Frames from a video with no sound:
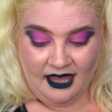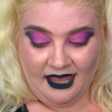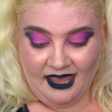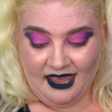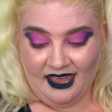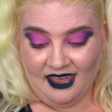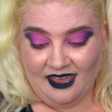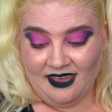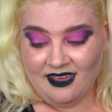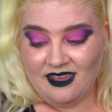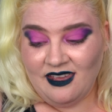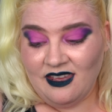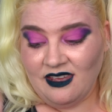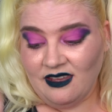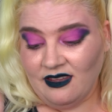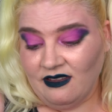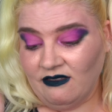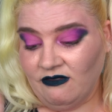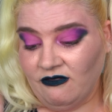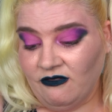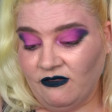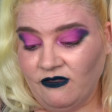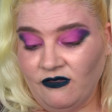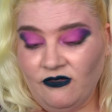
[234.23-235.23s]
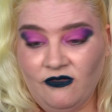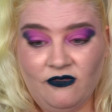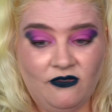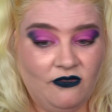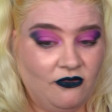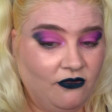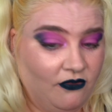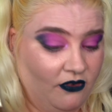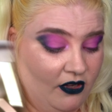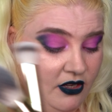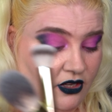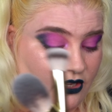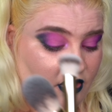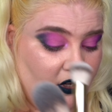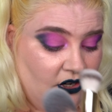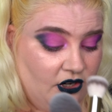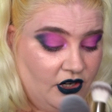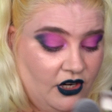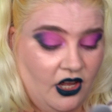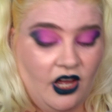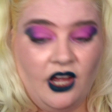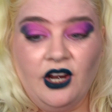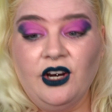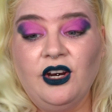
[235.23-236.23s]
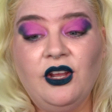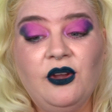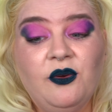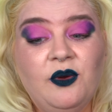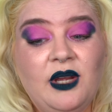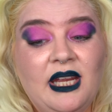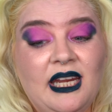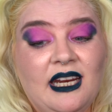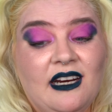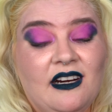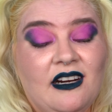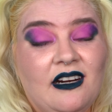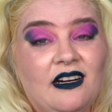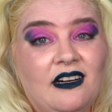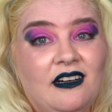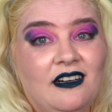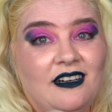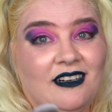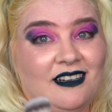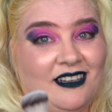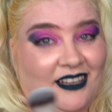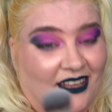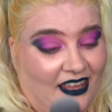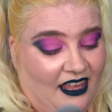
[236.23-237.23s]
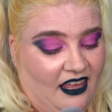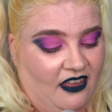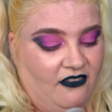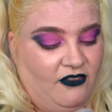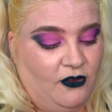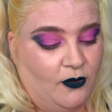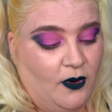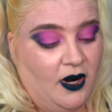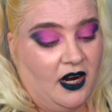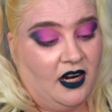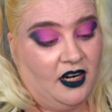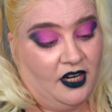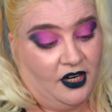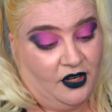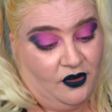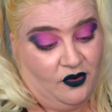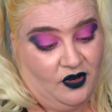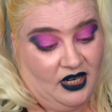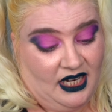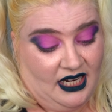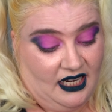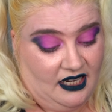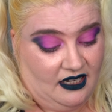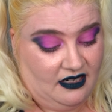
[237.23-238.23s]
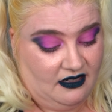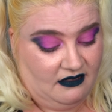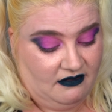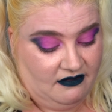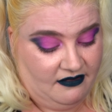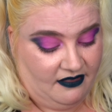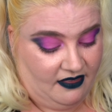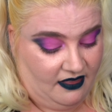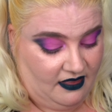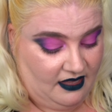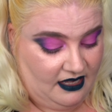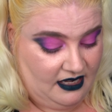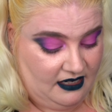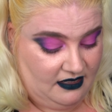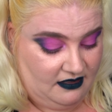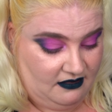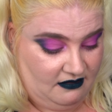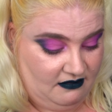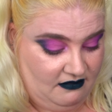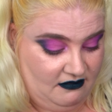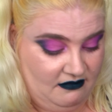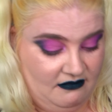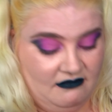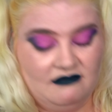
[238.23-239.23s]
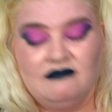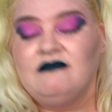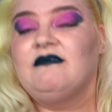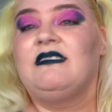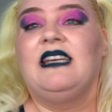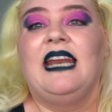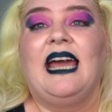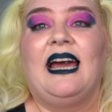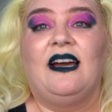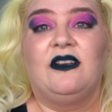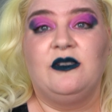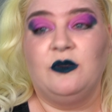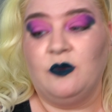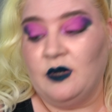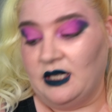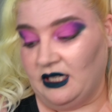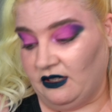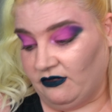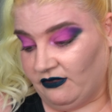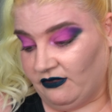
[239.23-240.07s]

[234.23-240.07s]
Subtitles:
if you're not new here, if you are new here, then now's when you